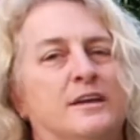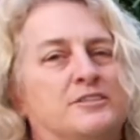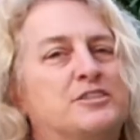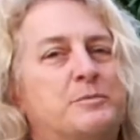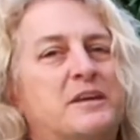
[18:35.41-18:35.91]

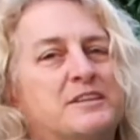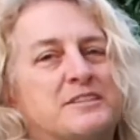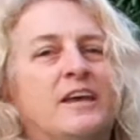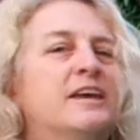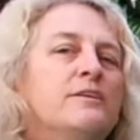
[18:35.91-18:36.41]
just because
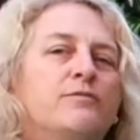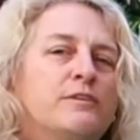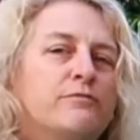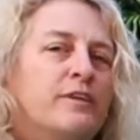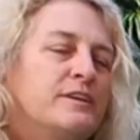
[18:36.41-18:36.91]
if it
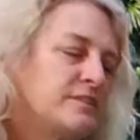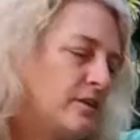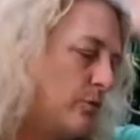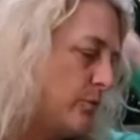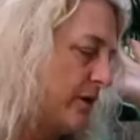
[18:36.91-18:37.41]
inflates, I
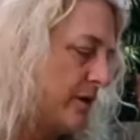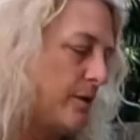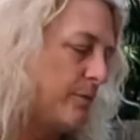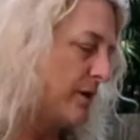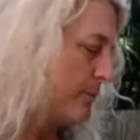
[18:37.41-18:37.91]
don't want it
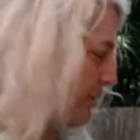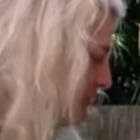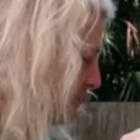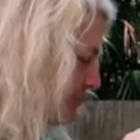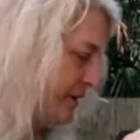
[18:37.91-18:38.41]
coming up
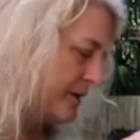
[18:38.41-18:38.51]
off of me.